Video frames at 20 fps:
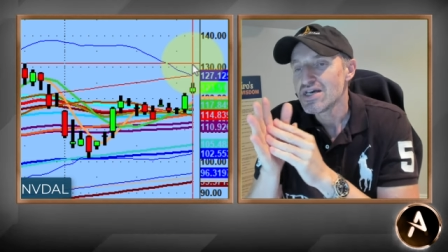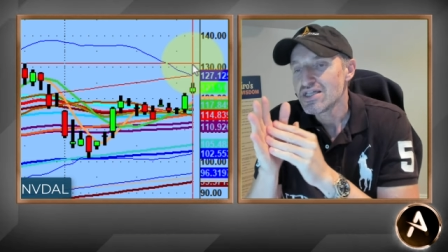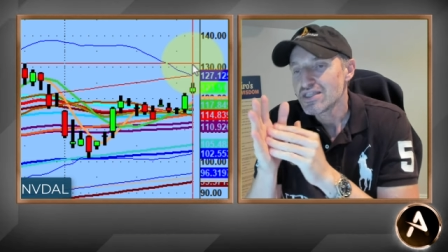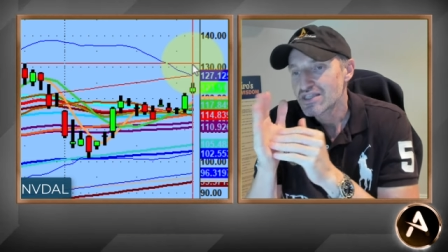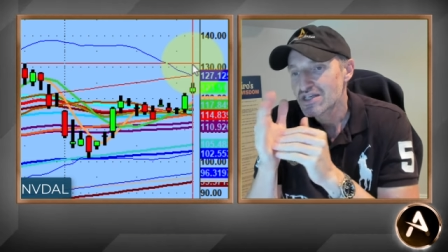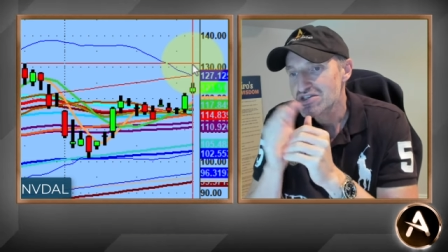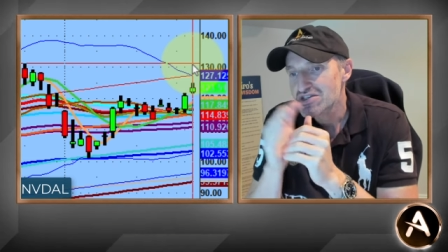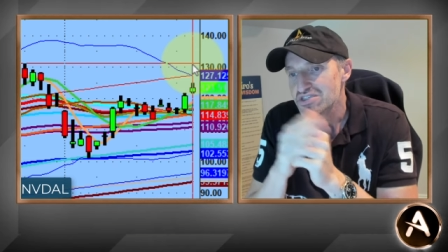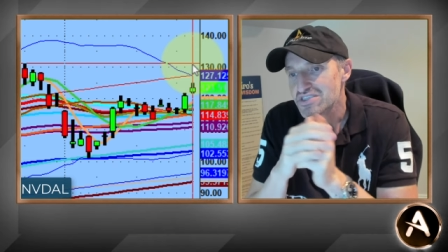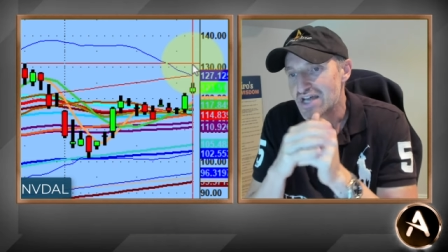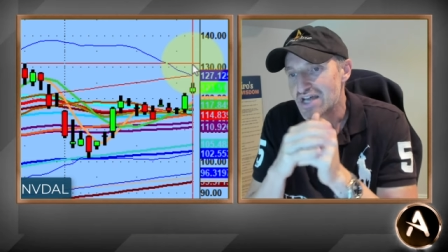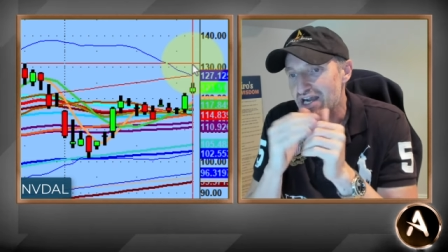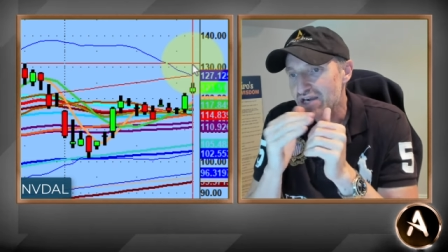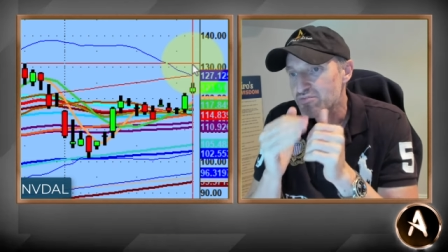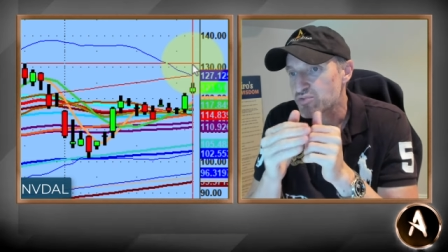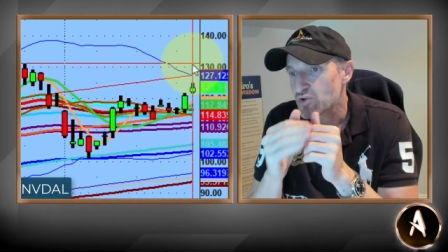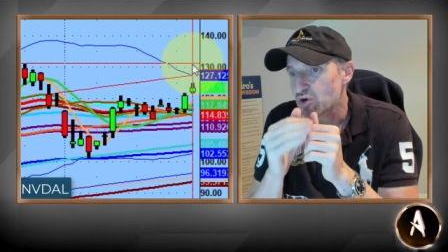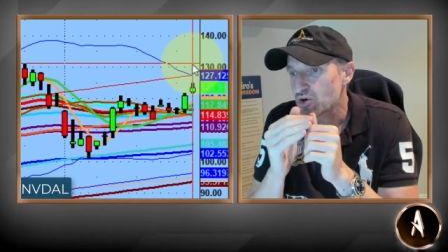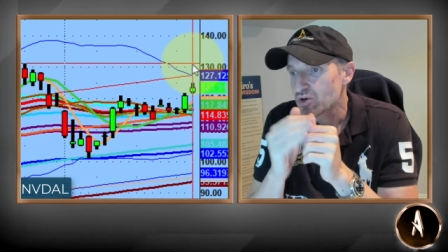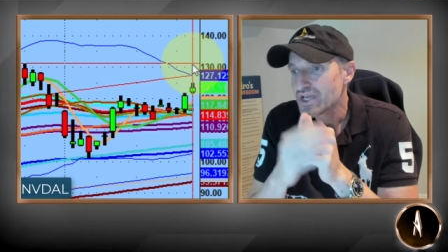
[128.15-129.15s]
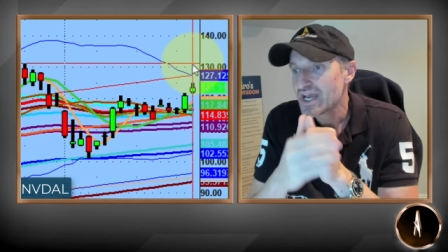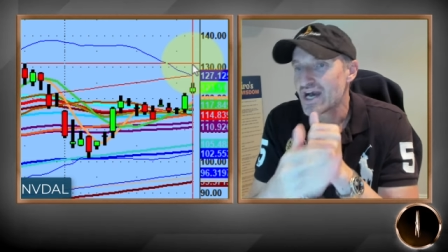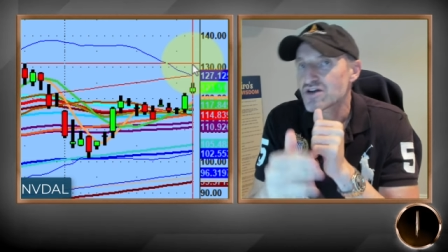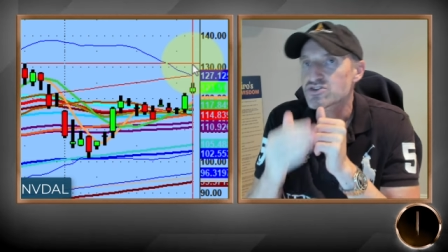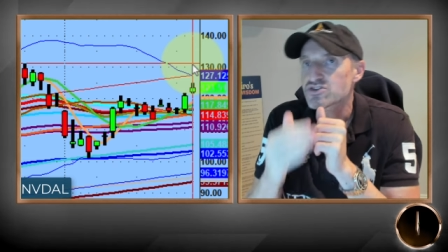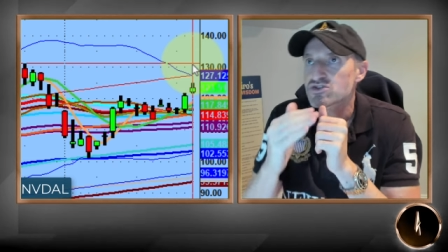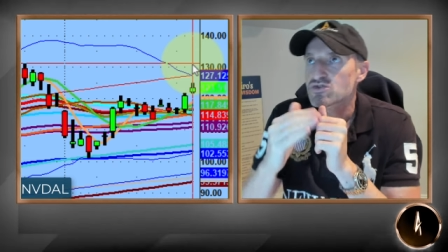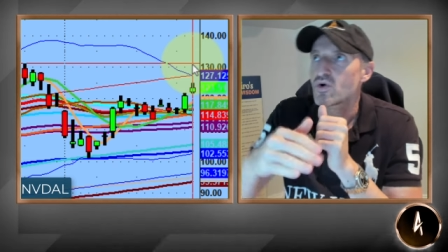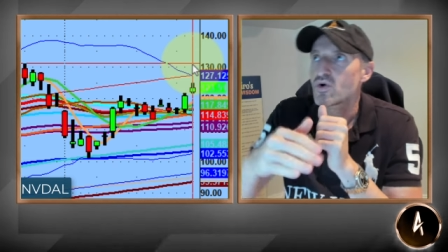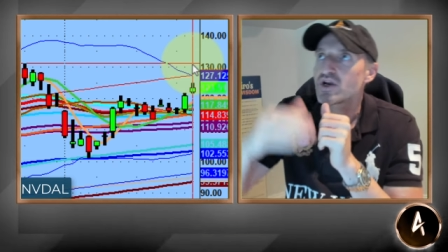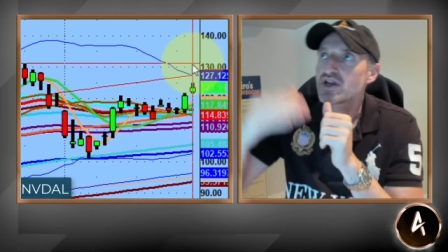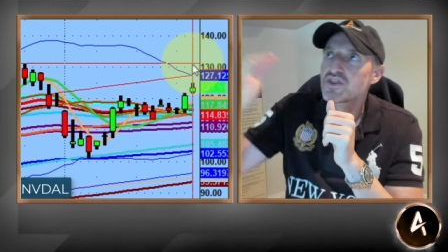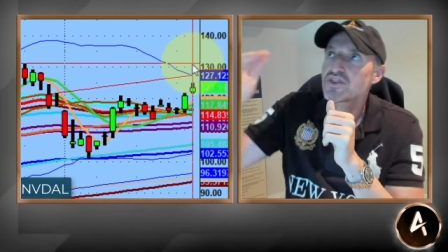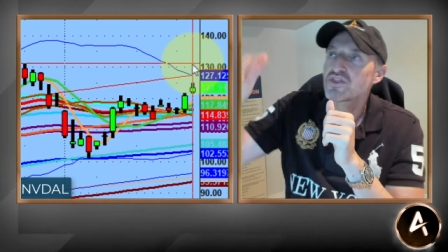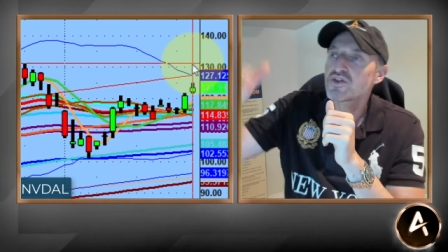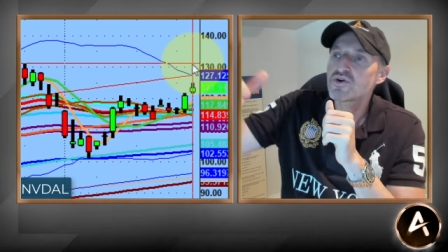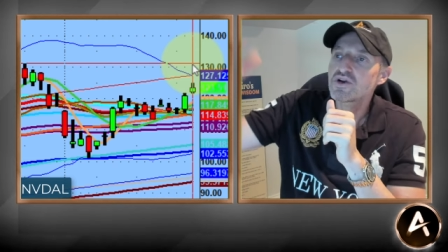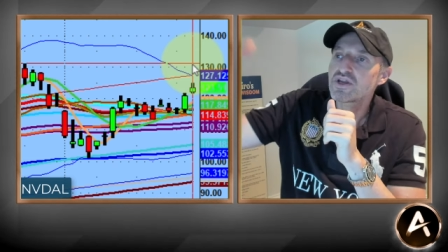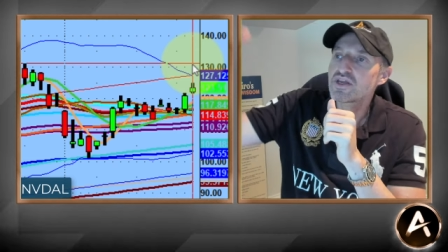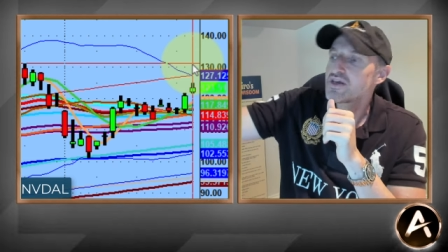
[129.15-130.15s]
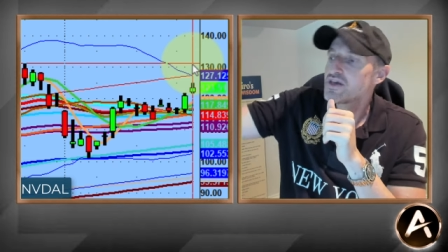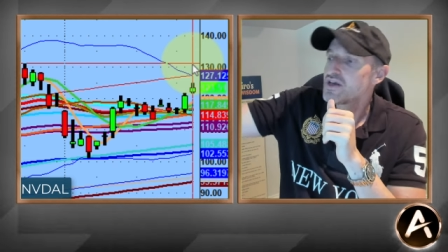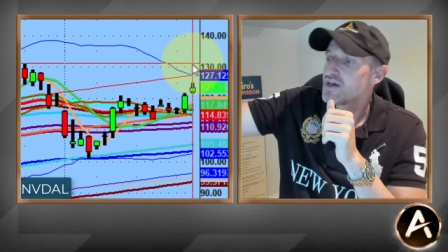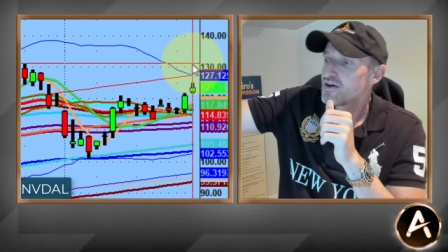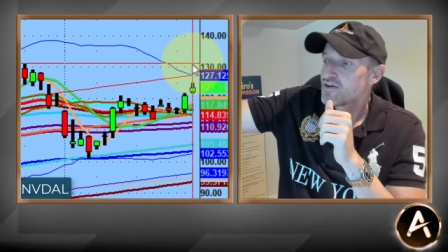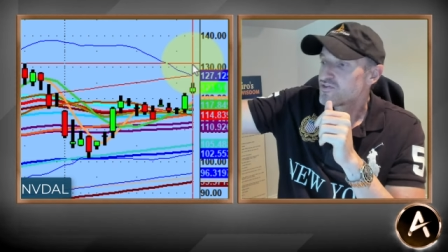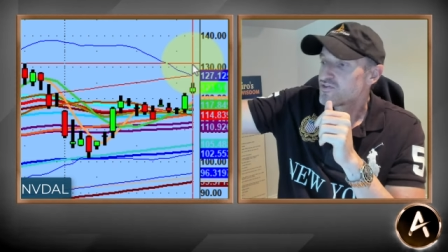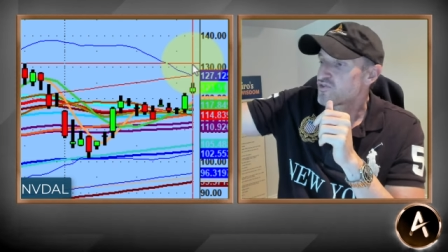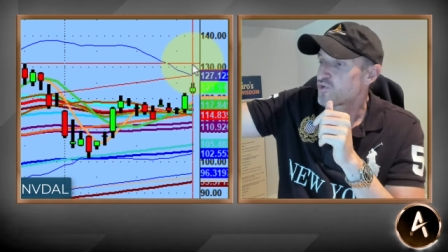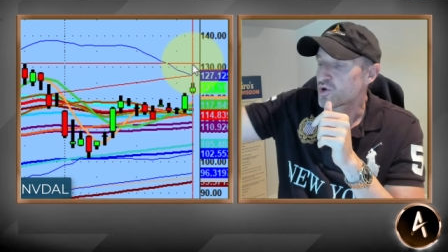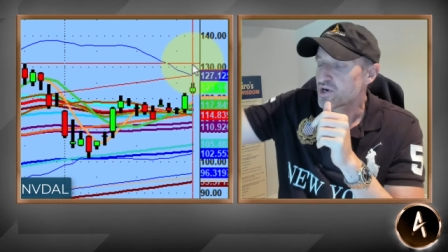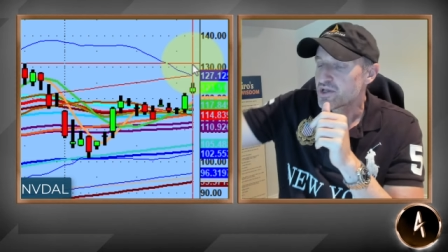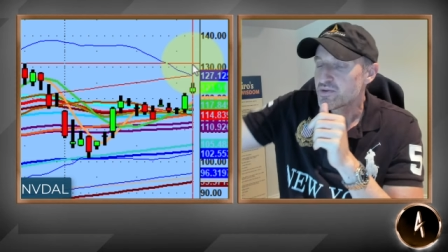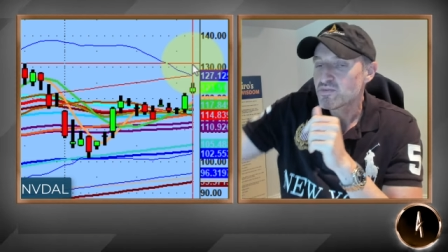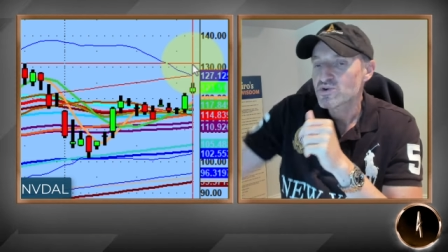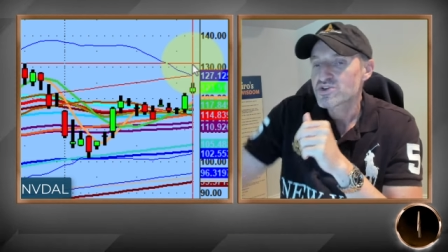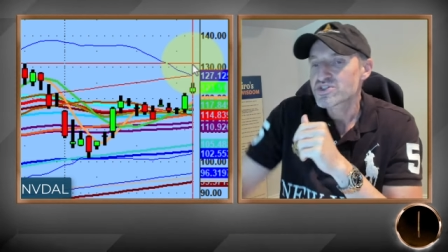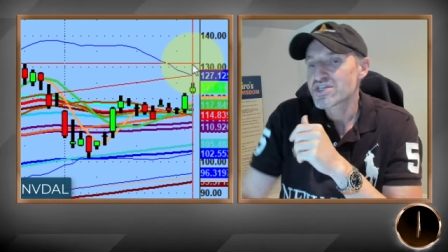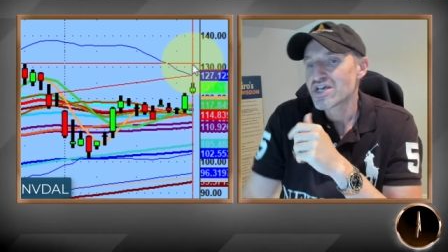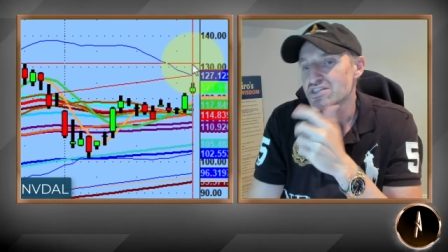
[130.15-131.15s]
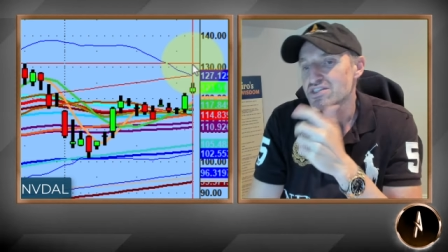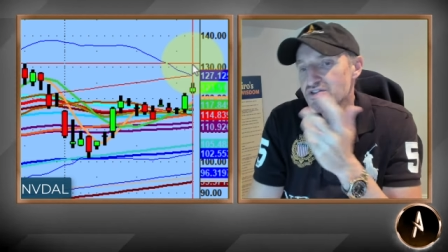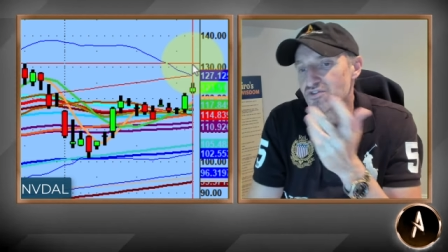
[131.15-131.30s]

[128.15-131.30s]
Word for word: that a stock broke out 20, 30, 40%.